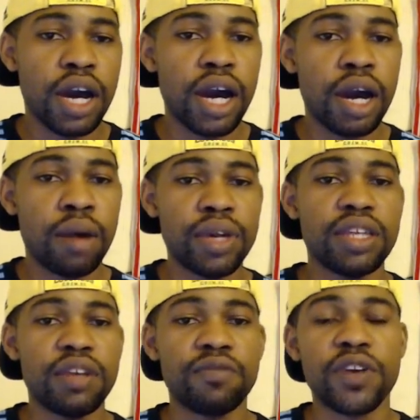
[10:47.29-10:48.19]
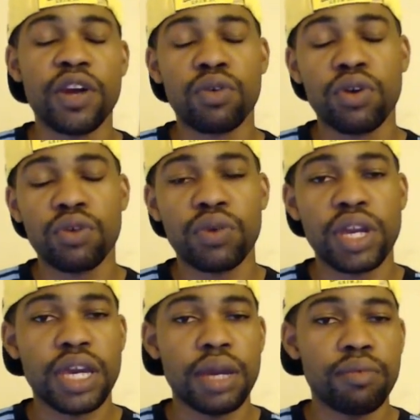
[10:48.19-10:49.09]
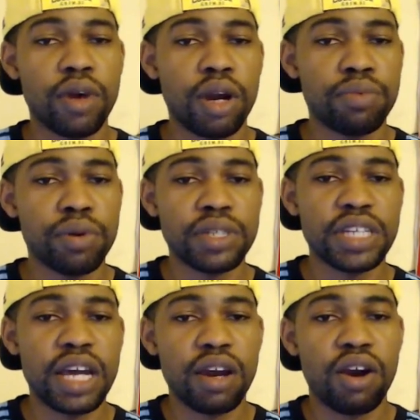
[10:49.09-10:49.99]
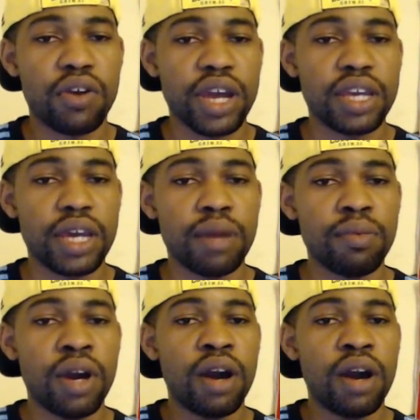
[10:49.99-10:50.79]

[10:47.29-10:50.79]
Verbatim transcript: Um, he did very good when he came on. Pretty much had an alright game.